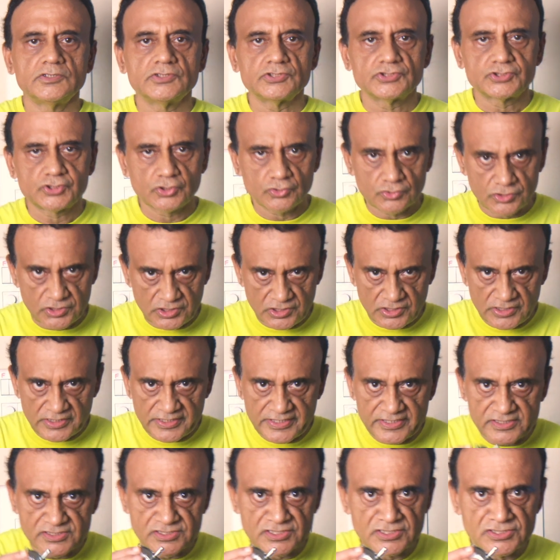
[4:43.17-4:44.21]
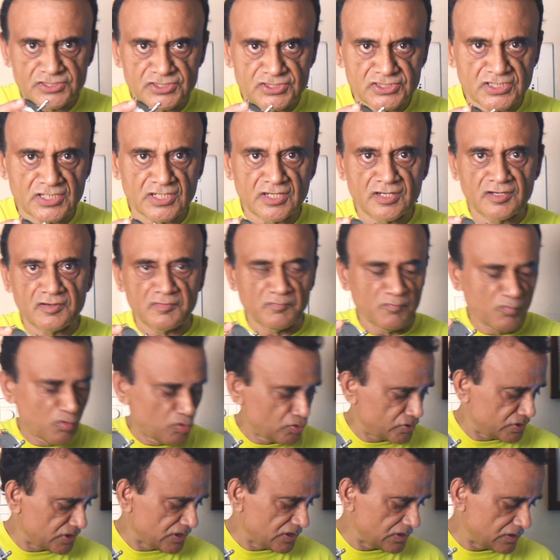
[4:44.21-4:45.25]
So the essential
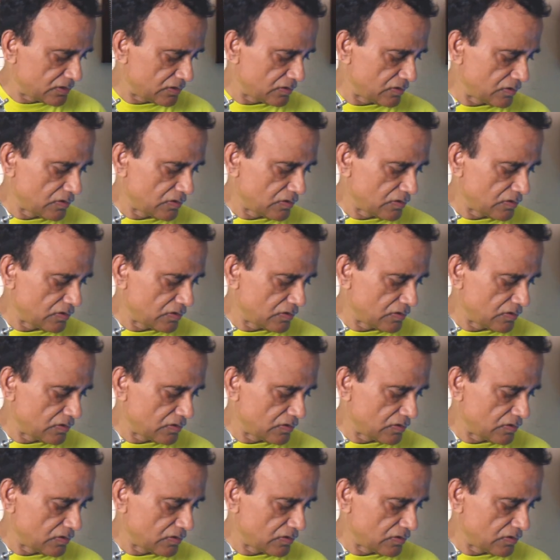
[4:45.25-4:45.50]
motor